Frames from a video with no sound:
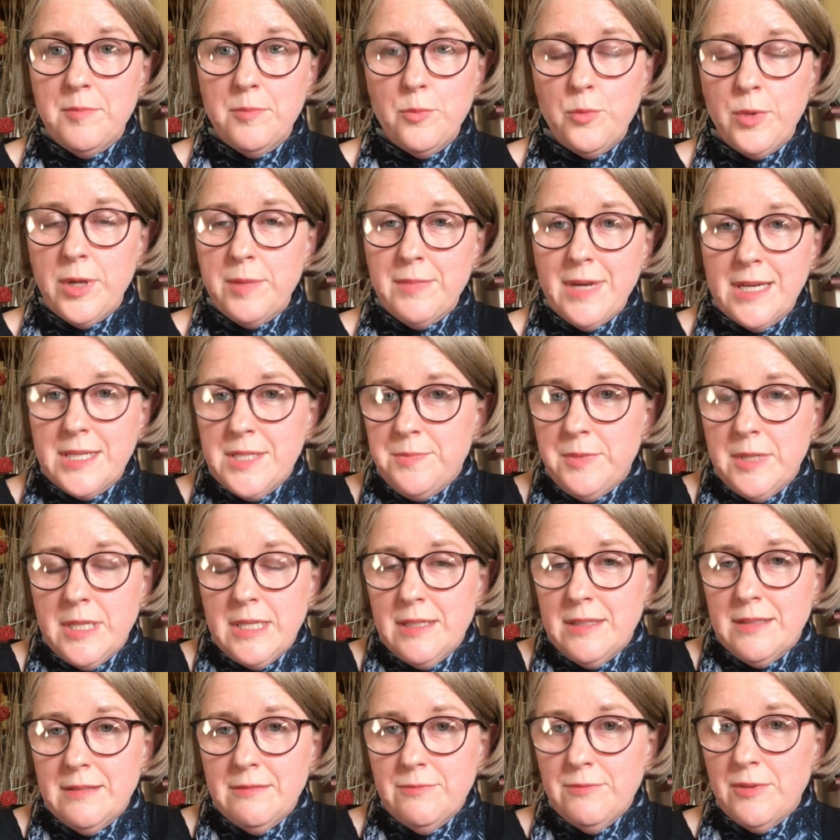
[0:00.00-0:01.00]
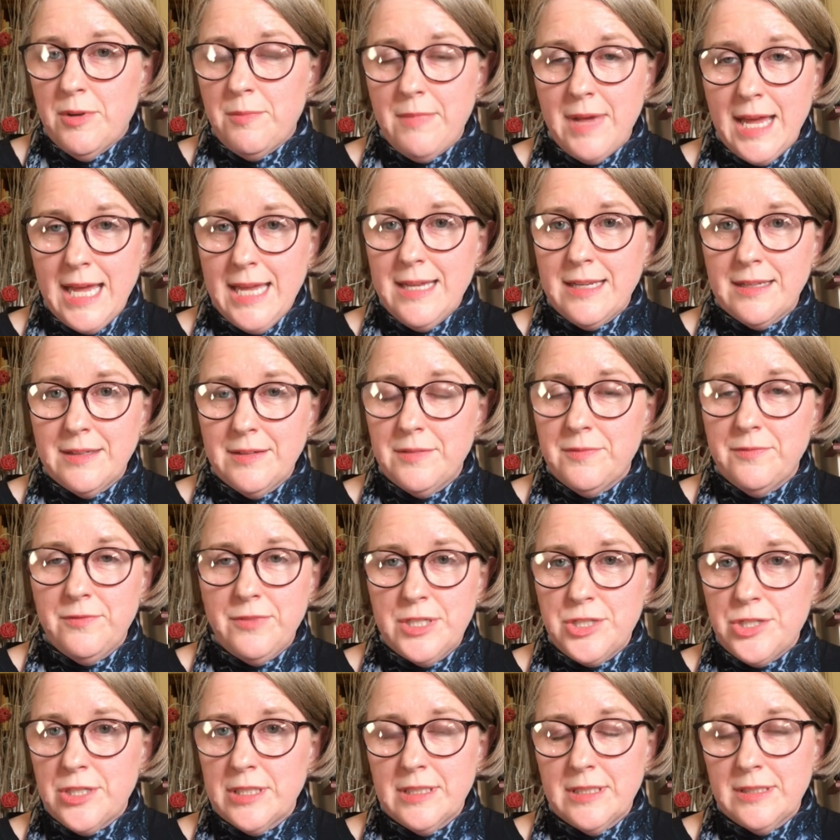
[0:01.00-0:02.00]
we must remain
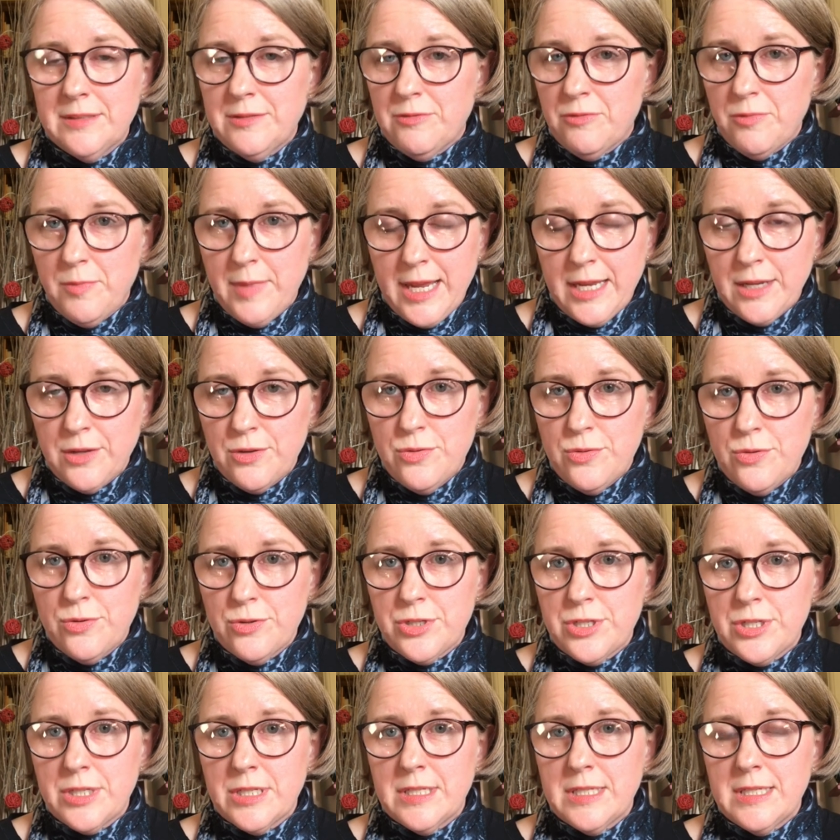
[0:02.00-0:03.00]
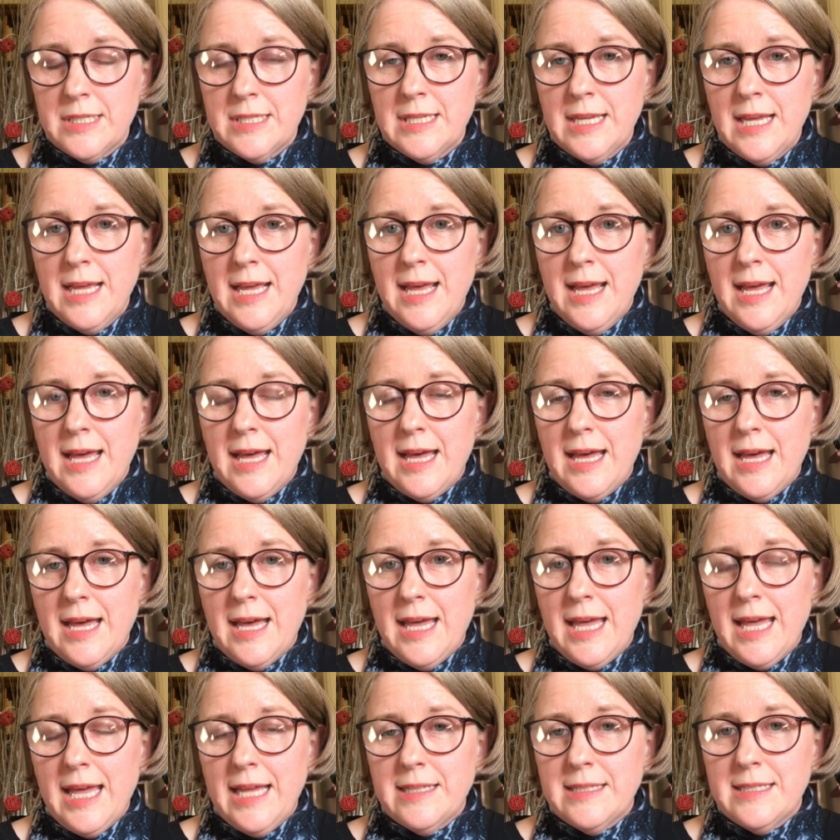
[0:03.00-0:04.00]
vigilant, remain cautious,
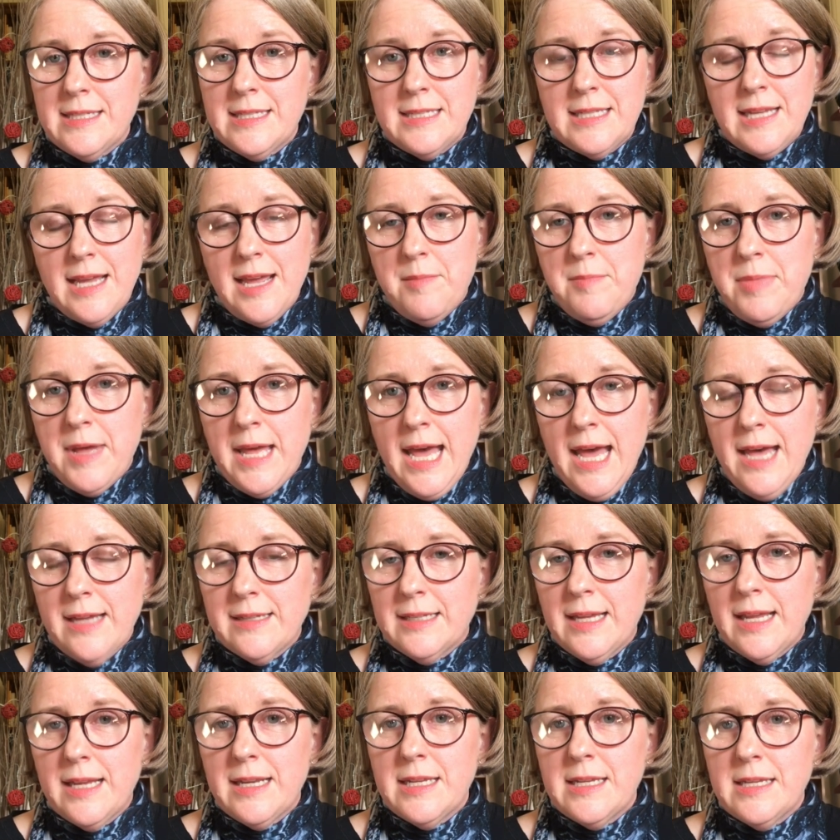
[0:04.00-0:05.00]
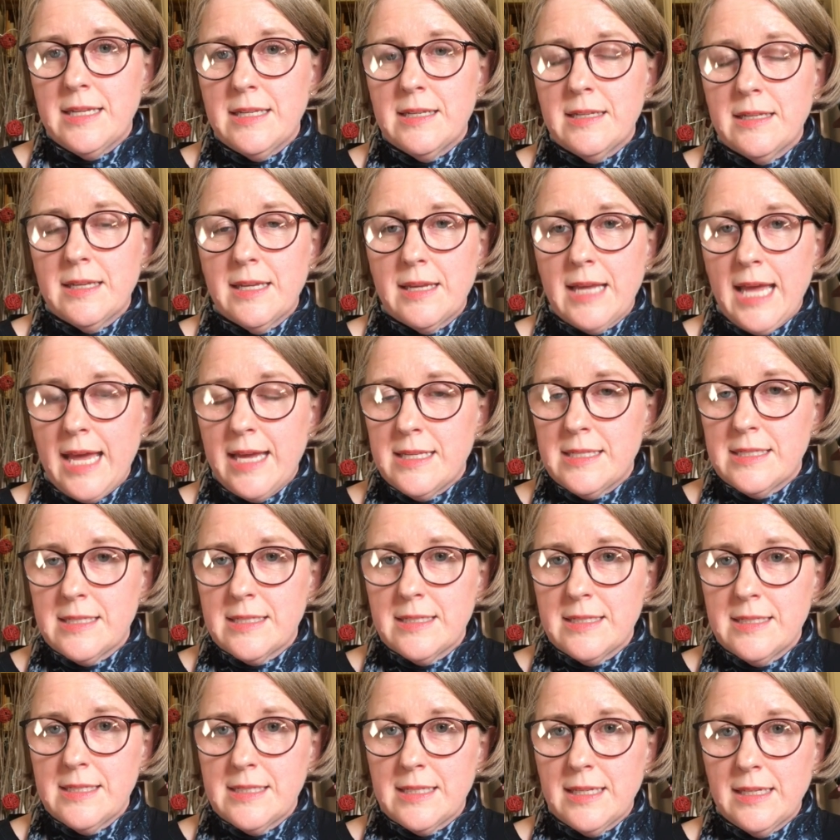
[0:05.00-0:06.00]
and stamp out any
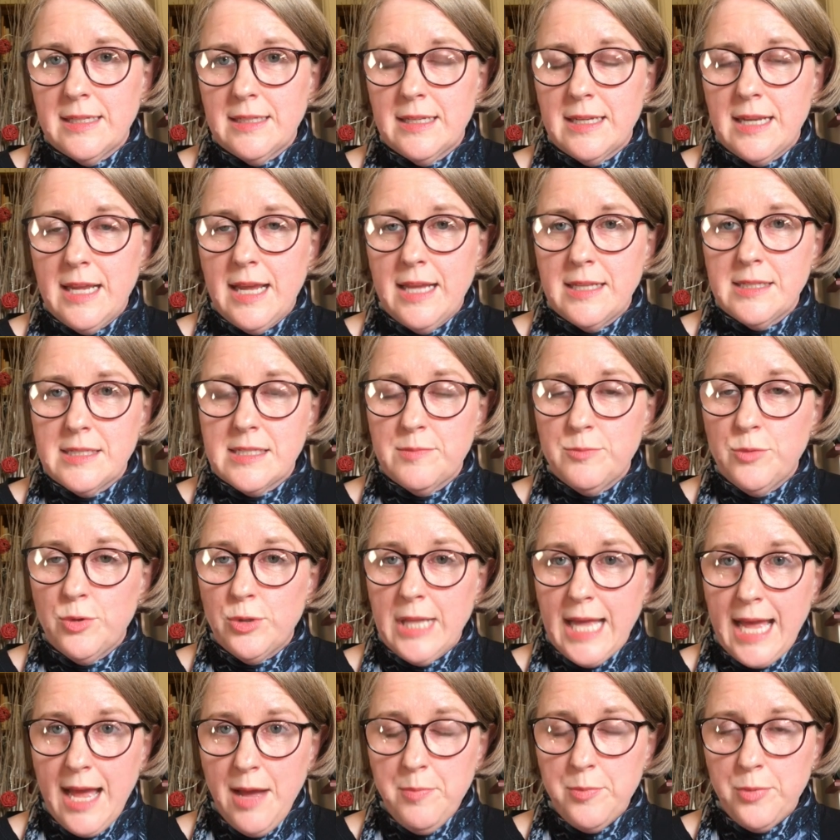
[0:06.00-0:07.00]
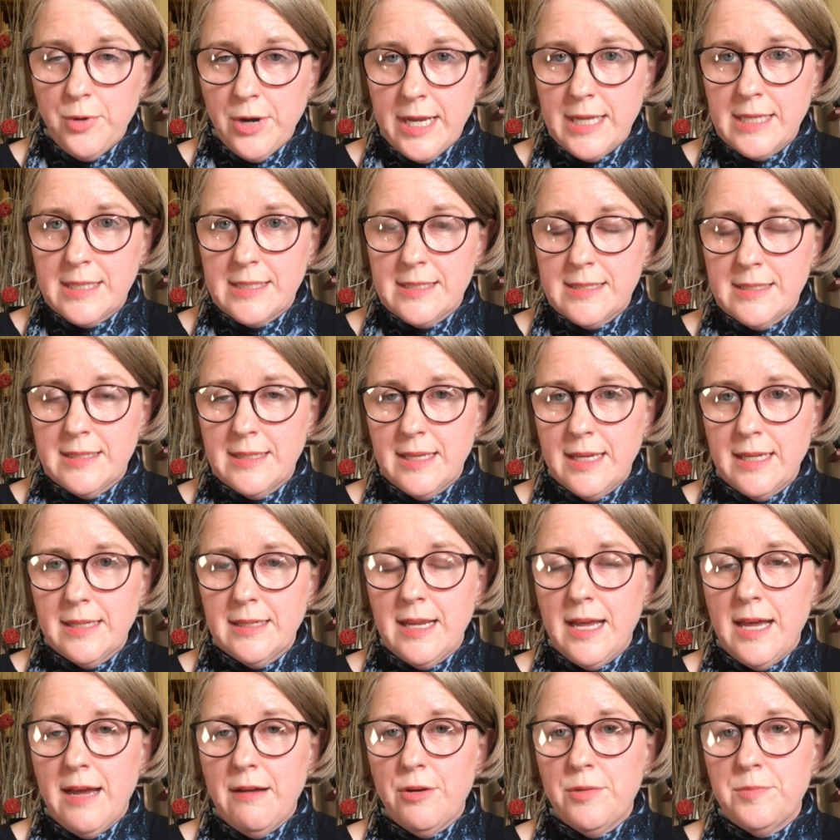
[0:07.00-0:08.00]
cases and small outbreaks
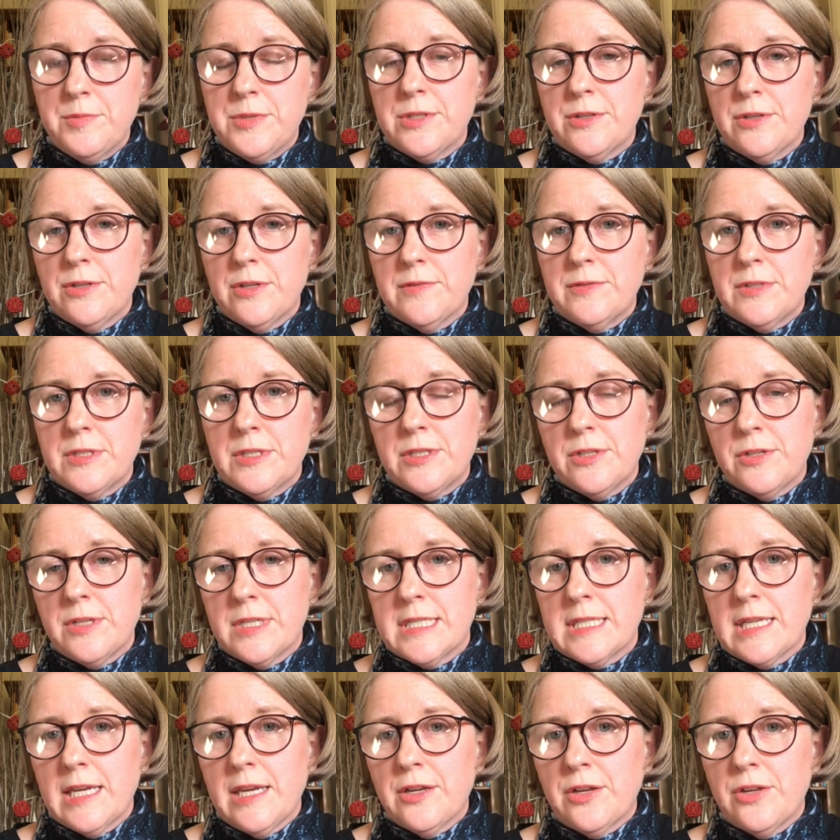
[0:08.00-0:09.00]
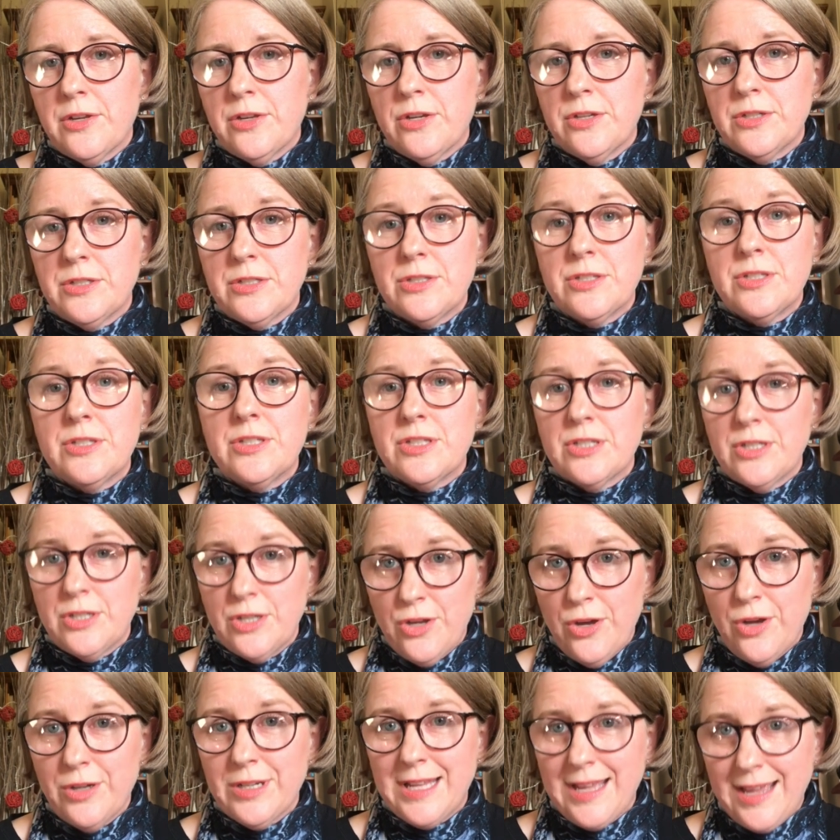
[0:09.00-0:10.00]
that are observed as soon as they occur to
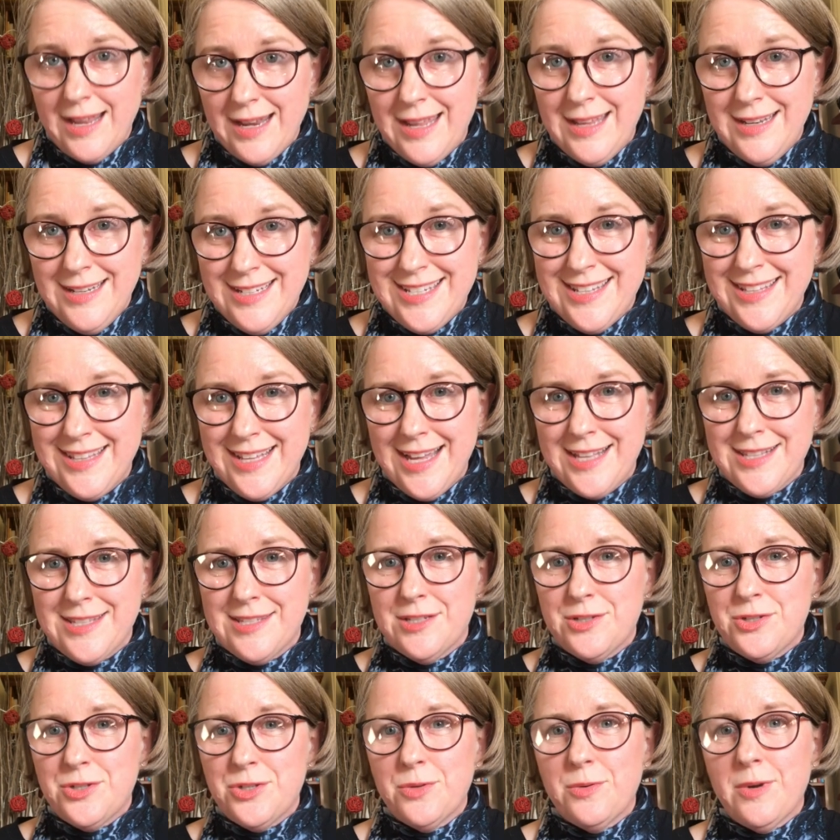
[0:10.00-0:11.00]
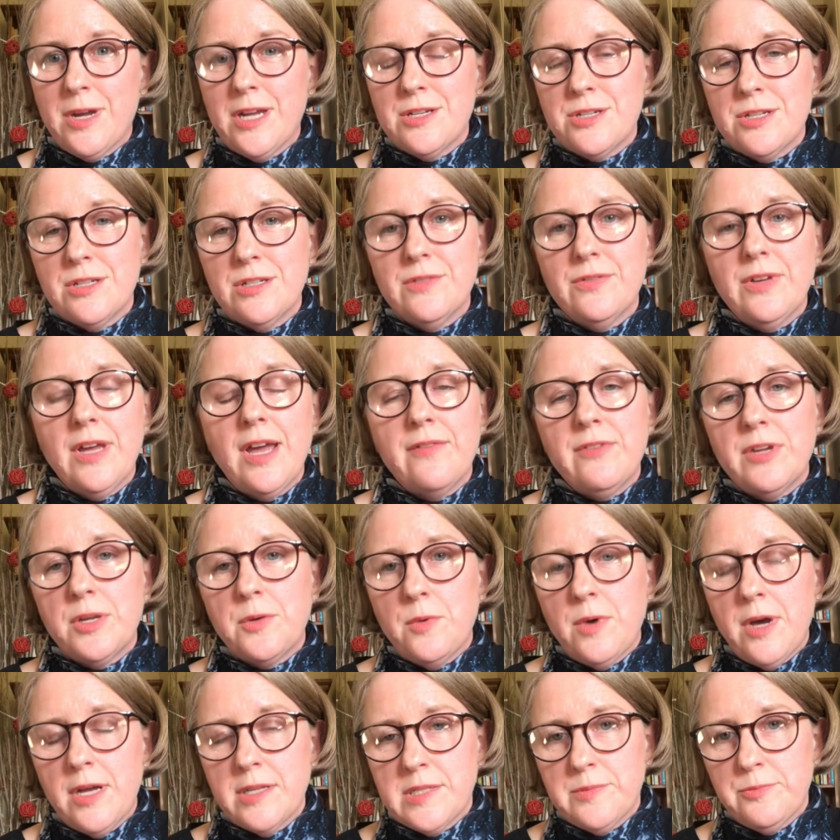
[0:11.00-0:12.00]
not get into that situation of having
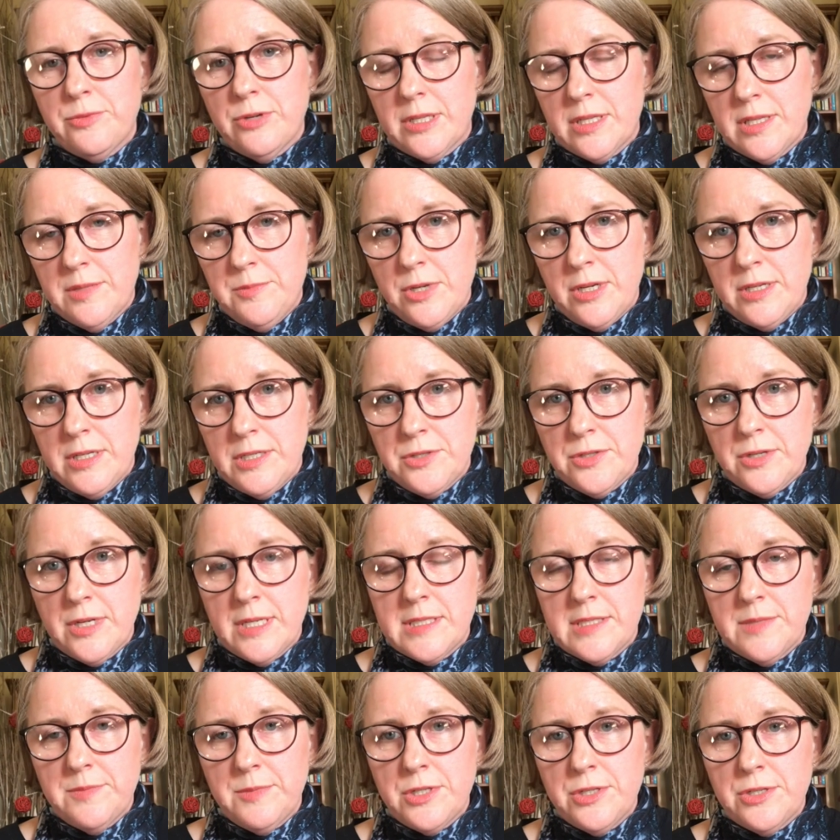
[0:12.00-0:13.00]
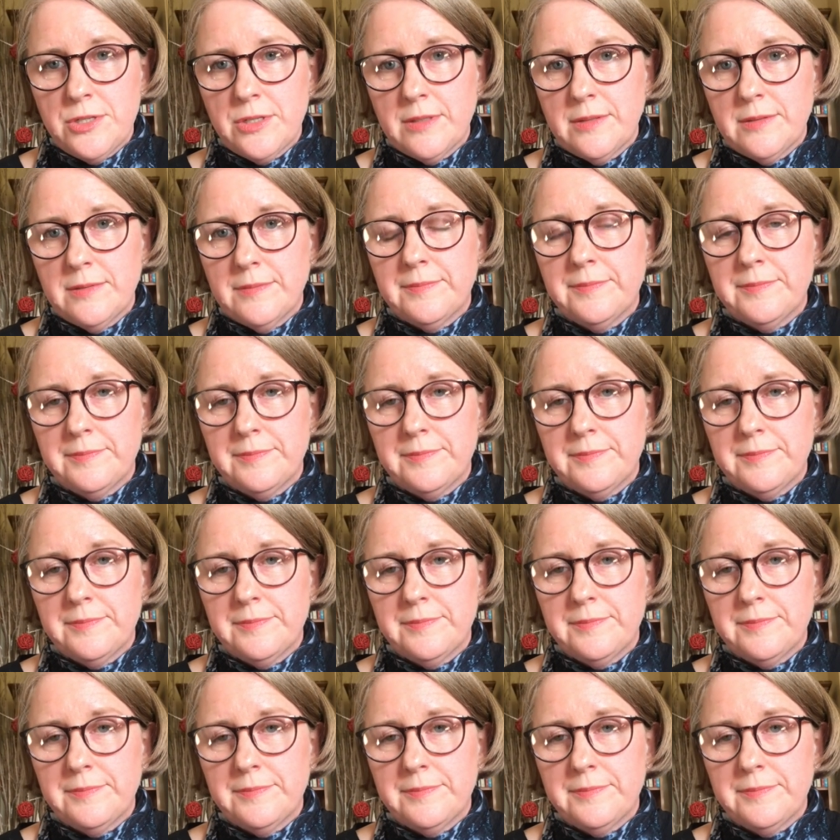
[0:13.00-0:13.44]
widespread community transmission.